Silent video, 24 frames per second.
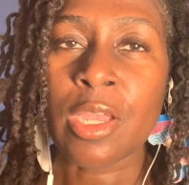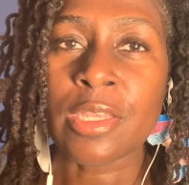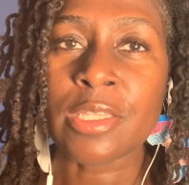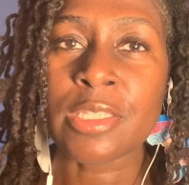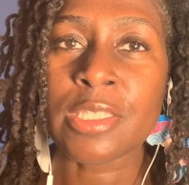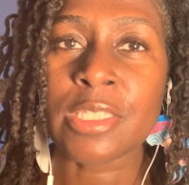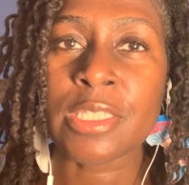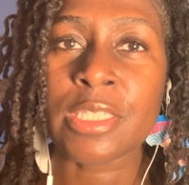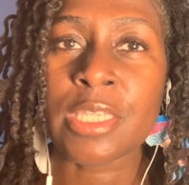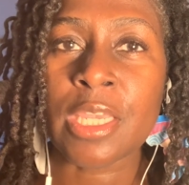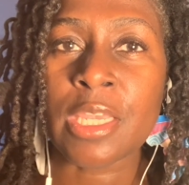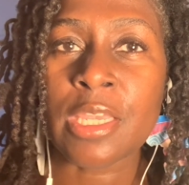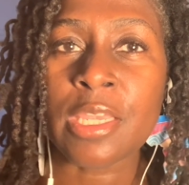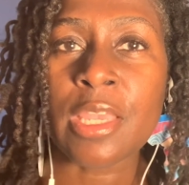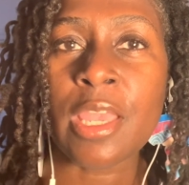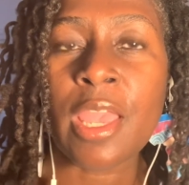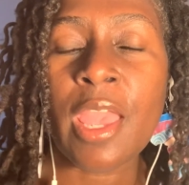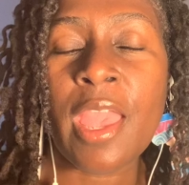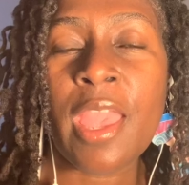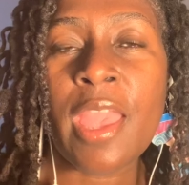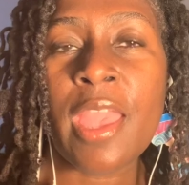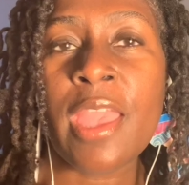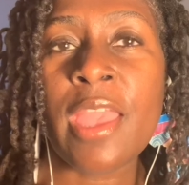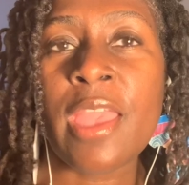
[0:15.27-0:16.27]

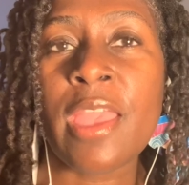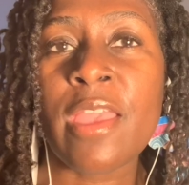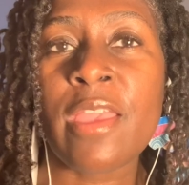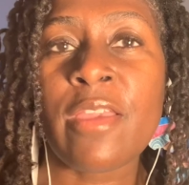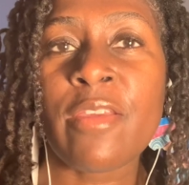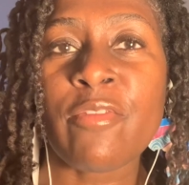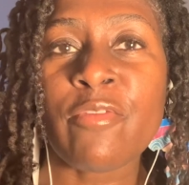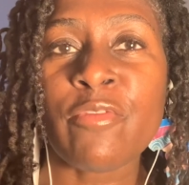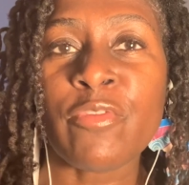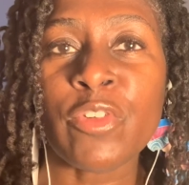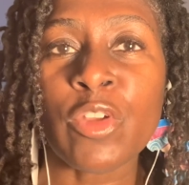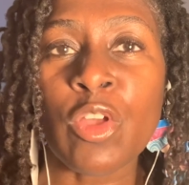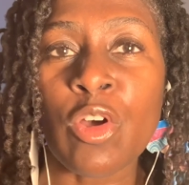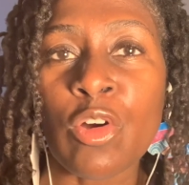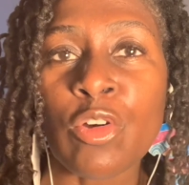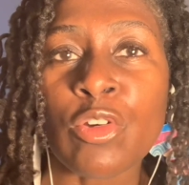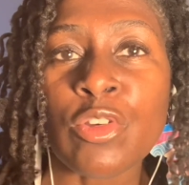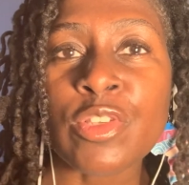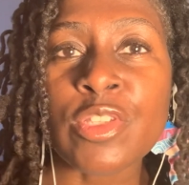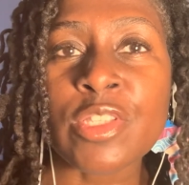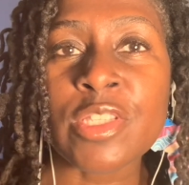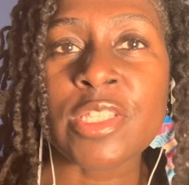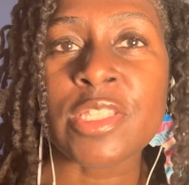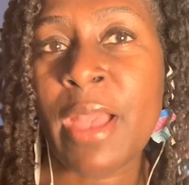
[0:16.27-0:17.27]
skincare,
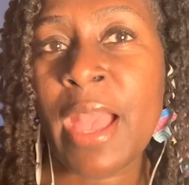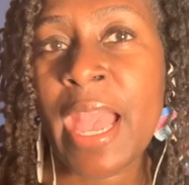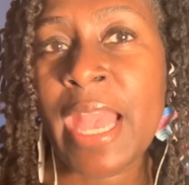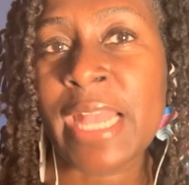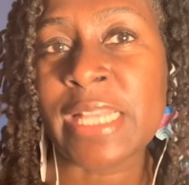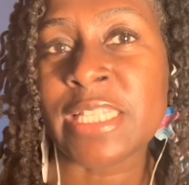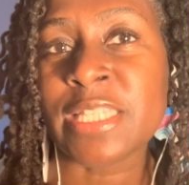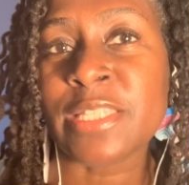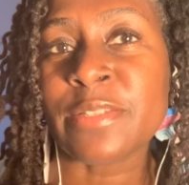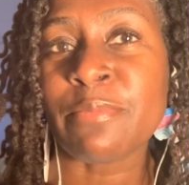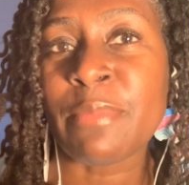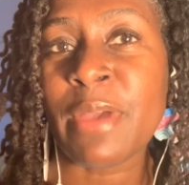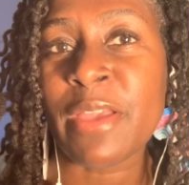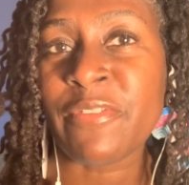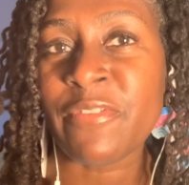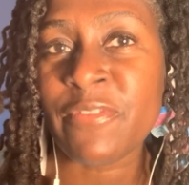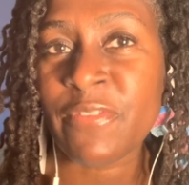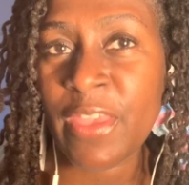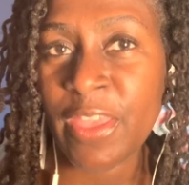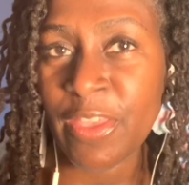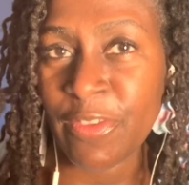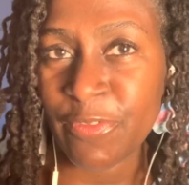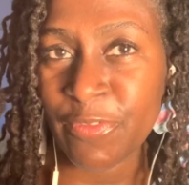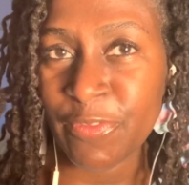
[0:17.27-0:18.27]
vlogs, and my
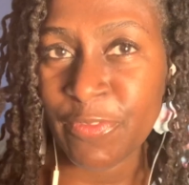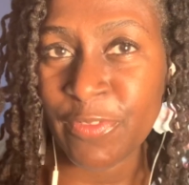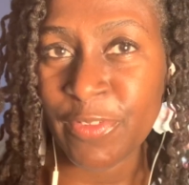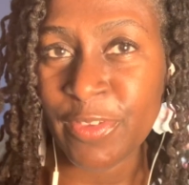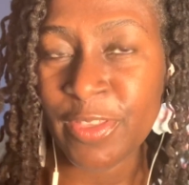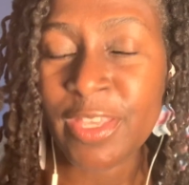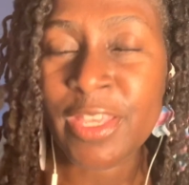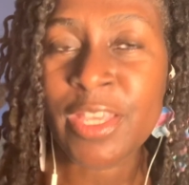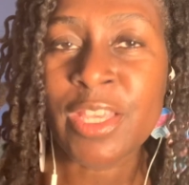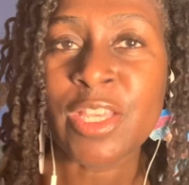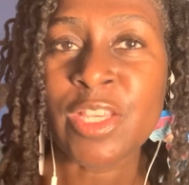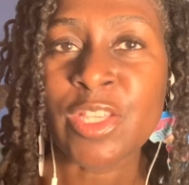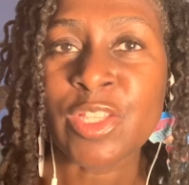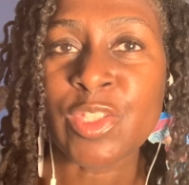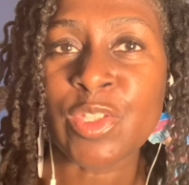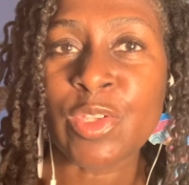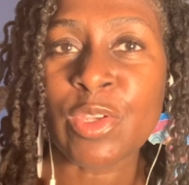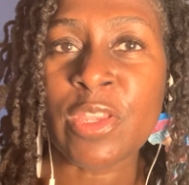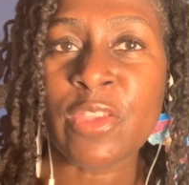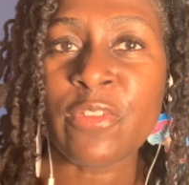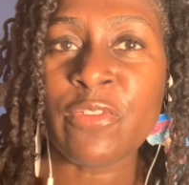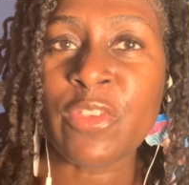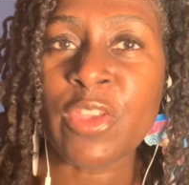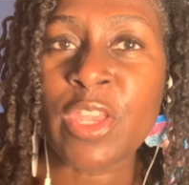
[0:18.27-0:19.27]
faith. So
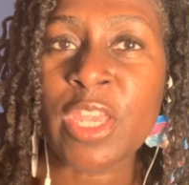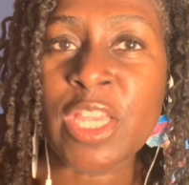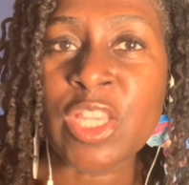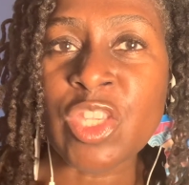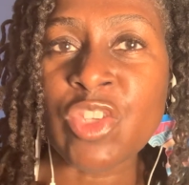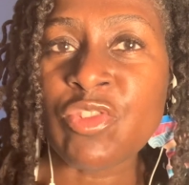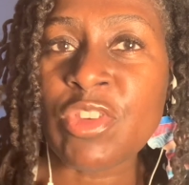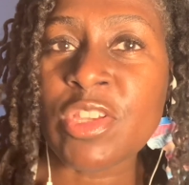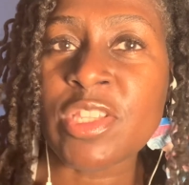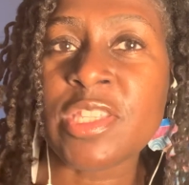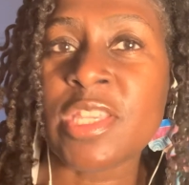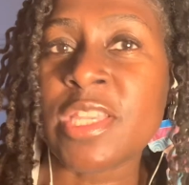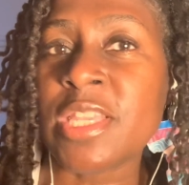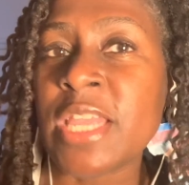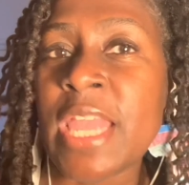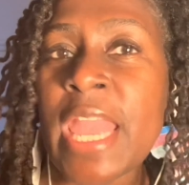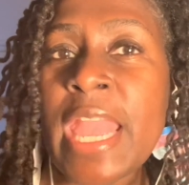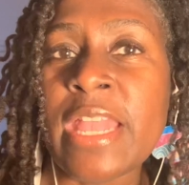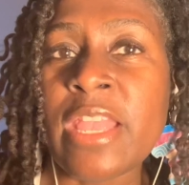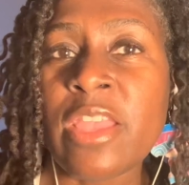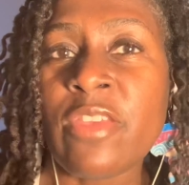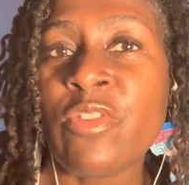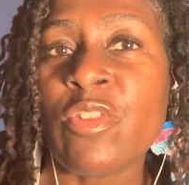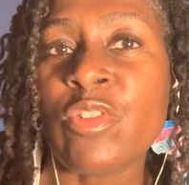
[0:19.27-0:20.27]
if you're interested in
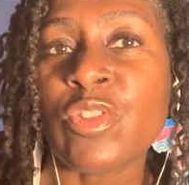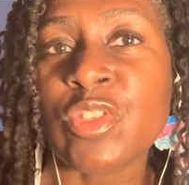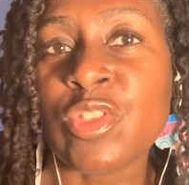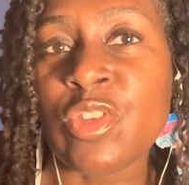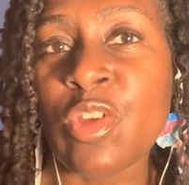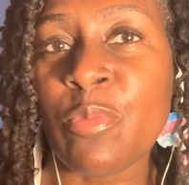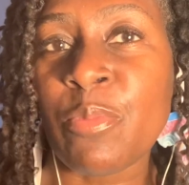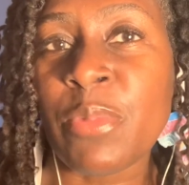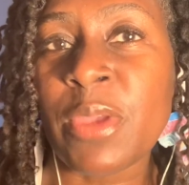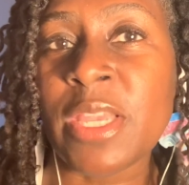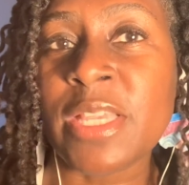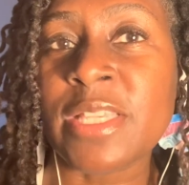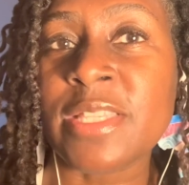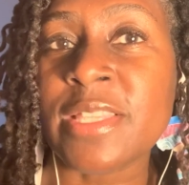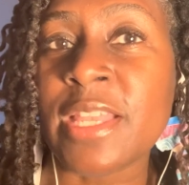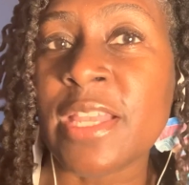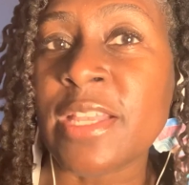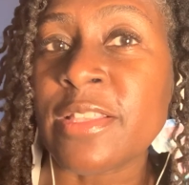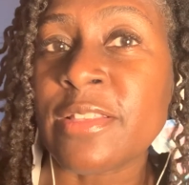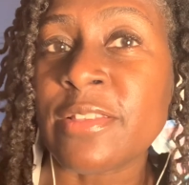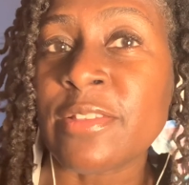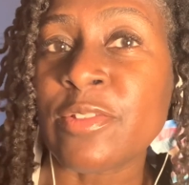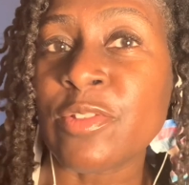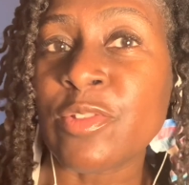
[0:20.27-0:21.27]
any of those topics,
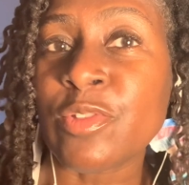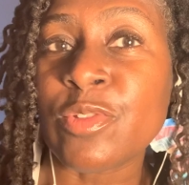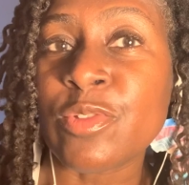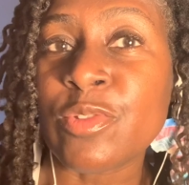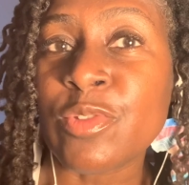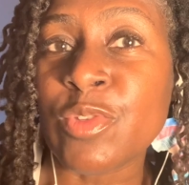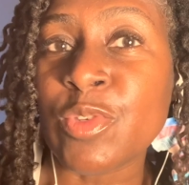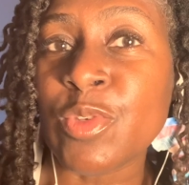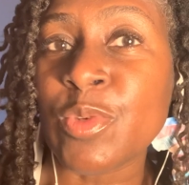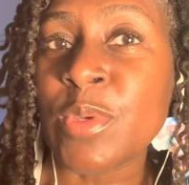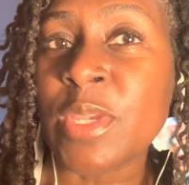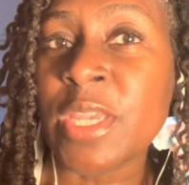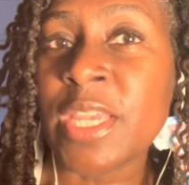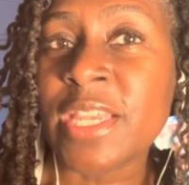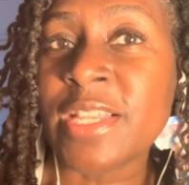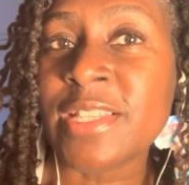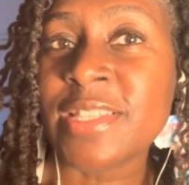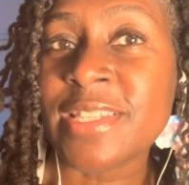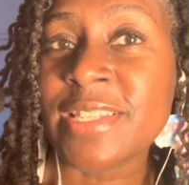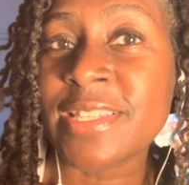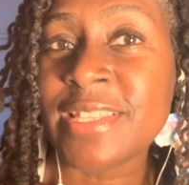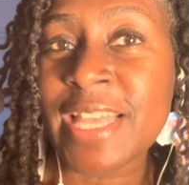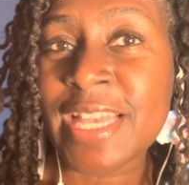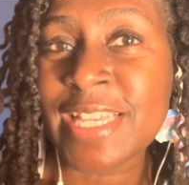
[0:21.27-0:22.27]
then do hit
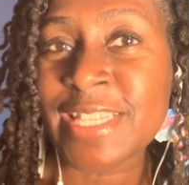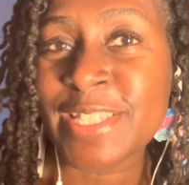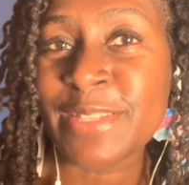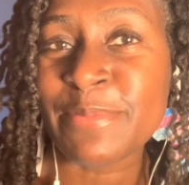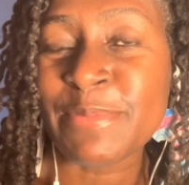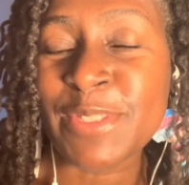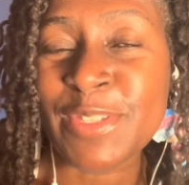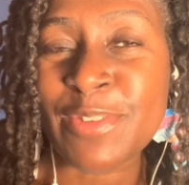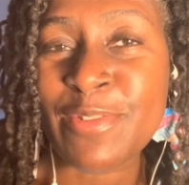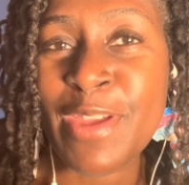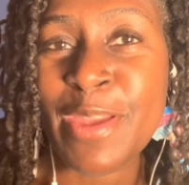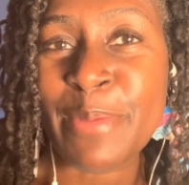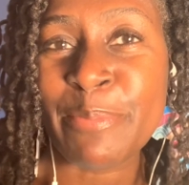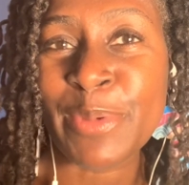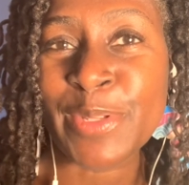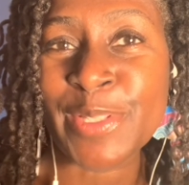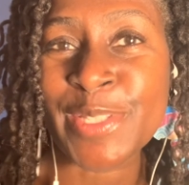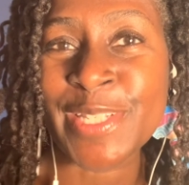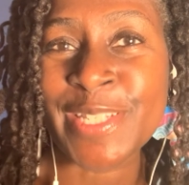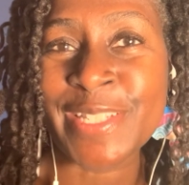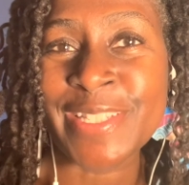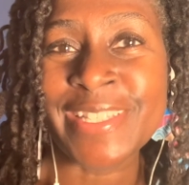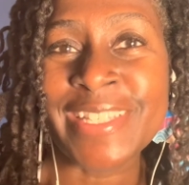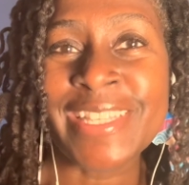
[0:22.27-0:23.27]
that subscribe
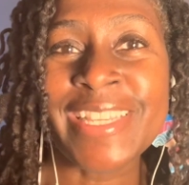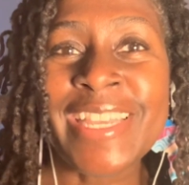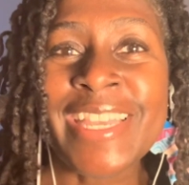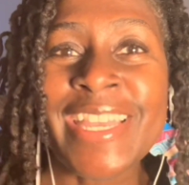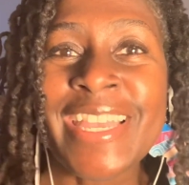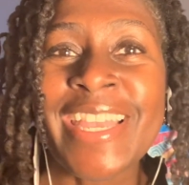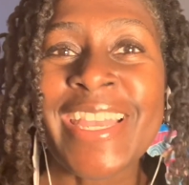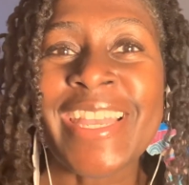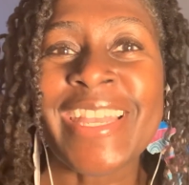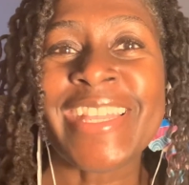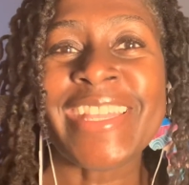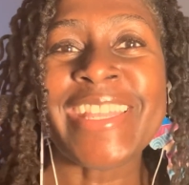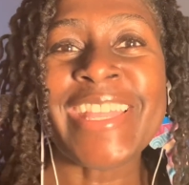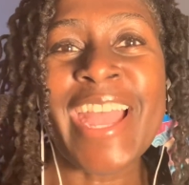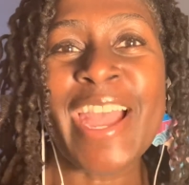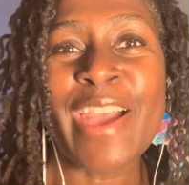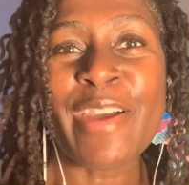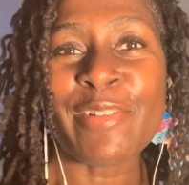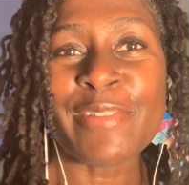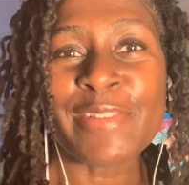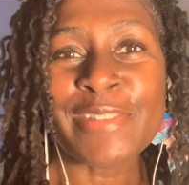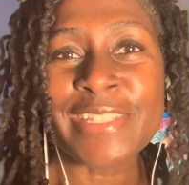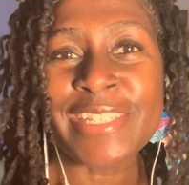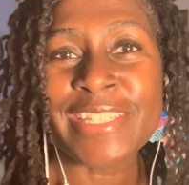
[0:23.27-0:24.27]
button.
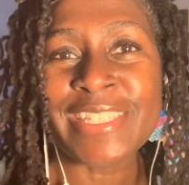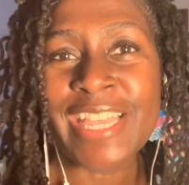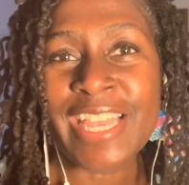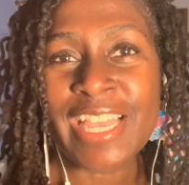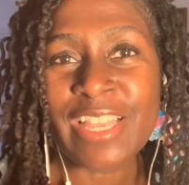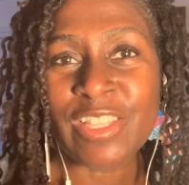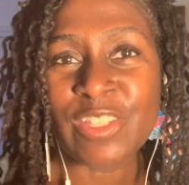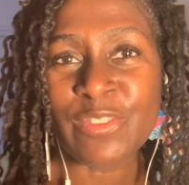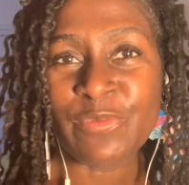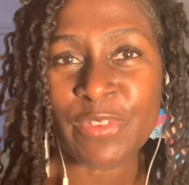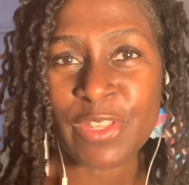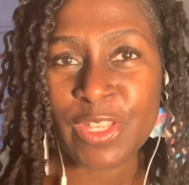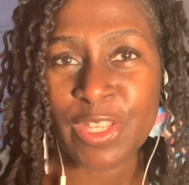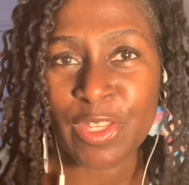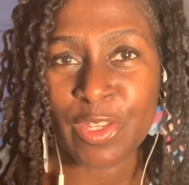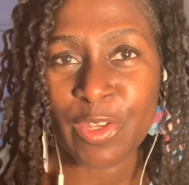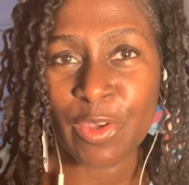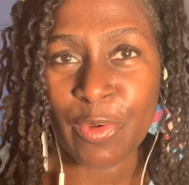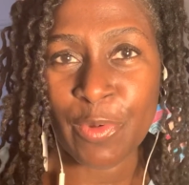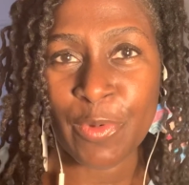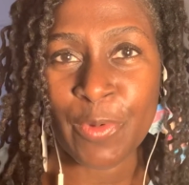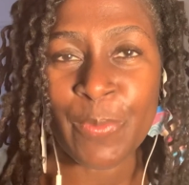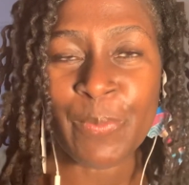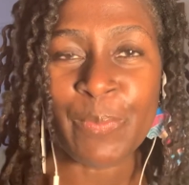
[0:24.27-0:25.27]
Now, today's
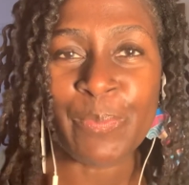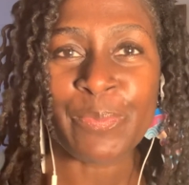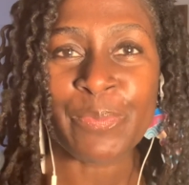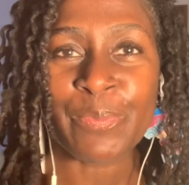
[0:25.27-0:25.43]
video